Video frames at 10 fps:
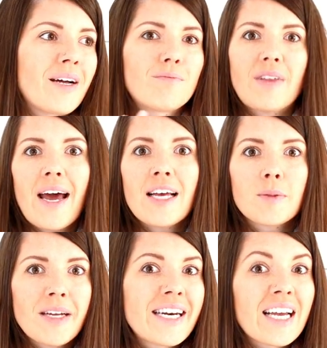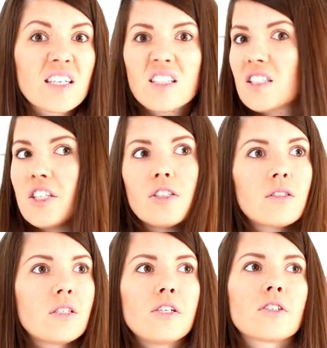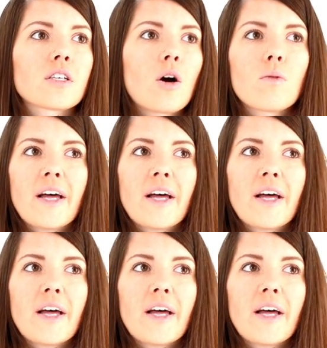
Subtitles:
but that has been nixed years and years ago.